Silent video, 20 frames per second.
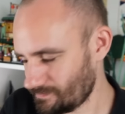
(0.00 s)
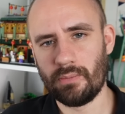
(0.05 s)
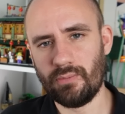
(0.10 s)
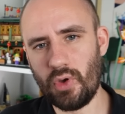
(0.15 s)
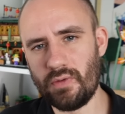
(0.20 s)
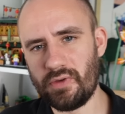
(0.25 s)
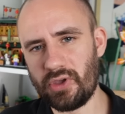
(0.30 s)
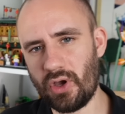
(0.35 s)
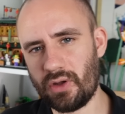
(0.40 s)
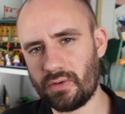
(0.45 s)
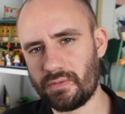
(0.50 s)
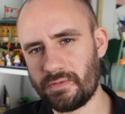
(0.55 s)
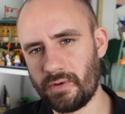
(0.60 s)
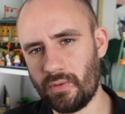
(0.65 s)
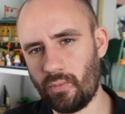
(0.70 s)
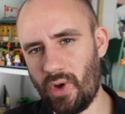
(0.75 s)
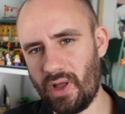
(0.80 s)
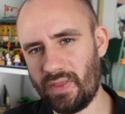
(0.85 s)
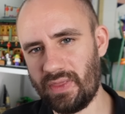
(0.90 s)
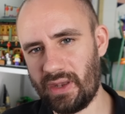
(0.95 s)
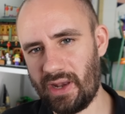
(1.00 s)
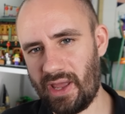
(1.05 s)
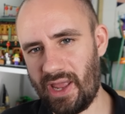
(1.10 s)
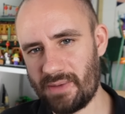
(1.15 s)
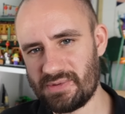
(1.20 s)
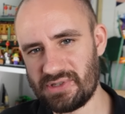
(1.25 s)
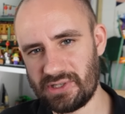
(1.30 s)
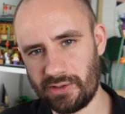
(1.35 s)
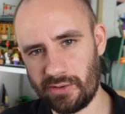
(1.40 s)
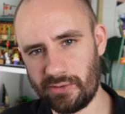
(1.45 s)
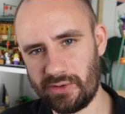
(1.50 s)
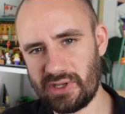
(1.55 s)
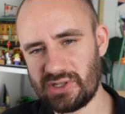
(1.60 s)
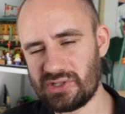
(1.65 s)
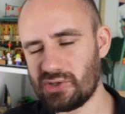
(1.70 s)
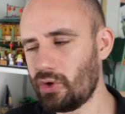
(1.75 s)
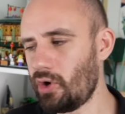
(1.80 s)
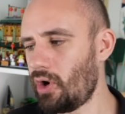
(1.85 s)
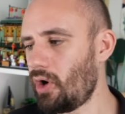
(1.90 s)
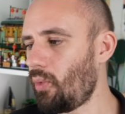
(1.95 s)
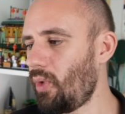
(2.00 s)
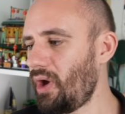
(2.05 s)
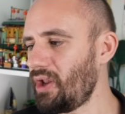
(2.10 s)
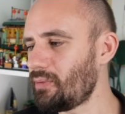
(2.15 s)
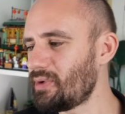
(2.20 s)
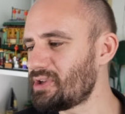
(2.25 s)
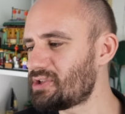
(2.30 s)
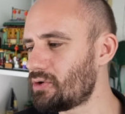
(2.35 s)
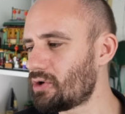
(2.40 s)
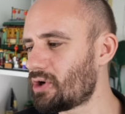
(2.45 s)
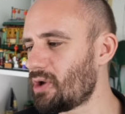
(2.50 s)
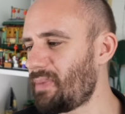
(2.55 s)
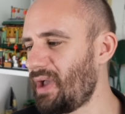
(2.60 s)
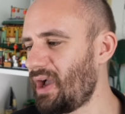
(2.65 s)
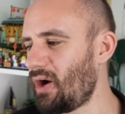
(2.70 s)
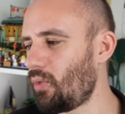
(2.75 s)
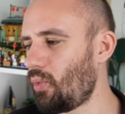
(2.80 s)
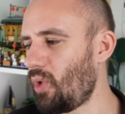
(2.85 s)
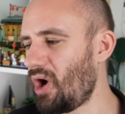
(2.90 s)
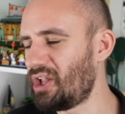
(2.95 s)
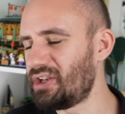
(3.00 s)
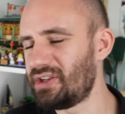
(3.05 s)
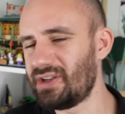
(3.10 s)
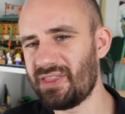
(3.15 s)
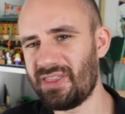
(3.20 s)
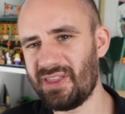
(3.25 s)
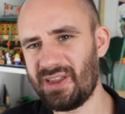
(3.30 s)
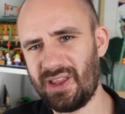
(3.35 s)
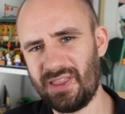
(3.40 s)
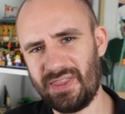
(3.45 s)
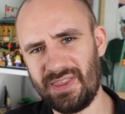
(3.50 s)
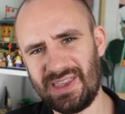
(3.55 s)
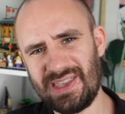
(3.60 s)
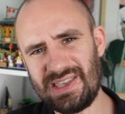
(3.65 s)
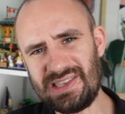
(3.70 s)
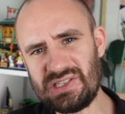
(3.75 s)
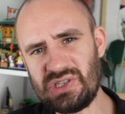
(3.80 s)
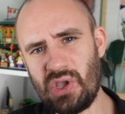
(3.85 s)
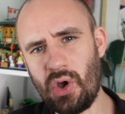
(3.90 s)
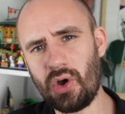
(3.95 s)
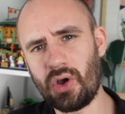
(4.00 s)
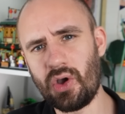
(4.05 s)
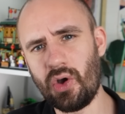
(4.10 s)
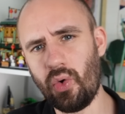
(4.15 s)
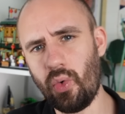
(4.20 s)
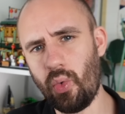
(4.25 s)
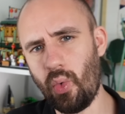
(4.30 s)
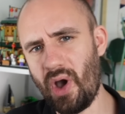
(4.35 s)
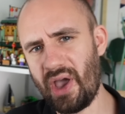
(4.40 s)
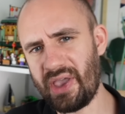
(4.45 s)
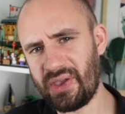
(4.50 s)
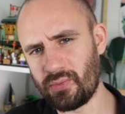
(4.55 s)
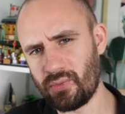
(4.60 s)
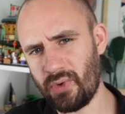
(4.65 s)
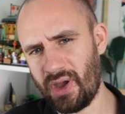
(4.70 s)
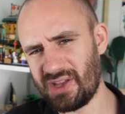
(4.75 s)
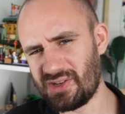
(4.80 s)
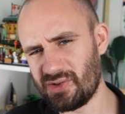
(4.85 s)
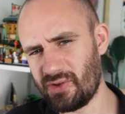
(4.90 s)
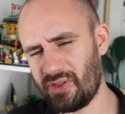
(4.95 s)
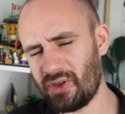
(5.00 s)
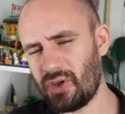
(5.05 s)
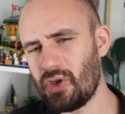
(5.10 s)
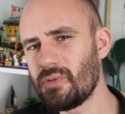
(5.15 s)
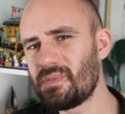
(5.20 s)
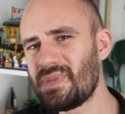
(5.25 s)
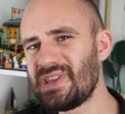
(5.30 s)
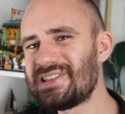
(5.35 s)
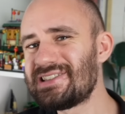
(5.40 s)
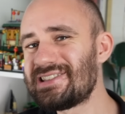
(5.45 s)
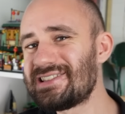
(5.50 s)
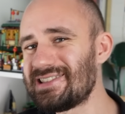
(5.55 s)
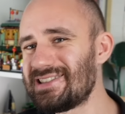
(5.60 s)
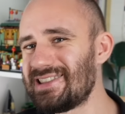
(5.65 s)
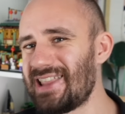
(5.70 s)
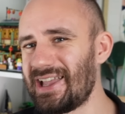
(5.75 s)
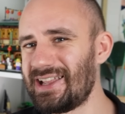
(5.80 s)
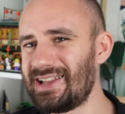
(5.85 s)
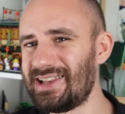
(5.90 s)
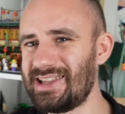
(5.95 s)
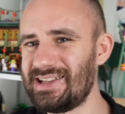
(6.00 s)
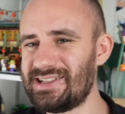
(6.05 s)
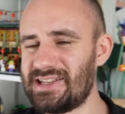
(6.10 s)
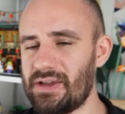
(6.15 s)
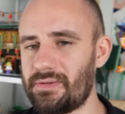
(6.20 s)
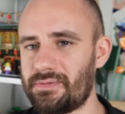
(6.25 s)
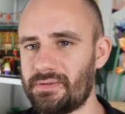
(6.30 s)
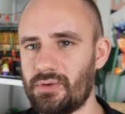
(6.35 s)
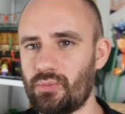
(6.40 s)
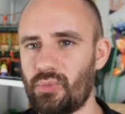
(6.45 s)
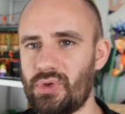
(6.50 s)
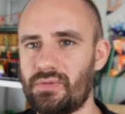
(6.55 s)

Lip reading: Moving on from one that I absolutely adore, why don't we talk about one that I think is not quite right, or that could be slightly different.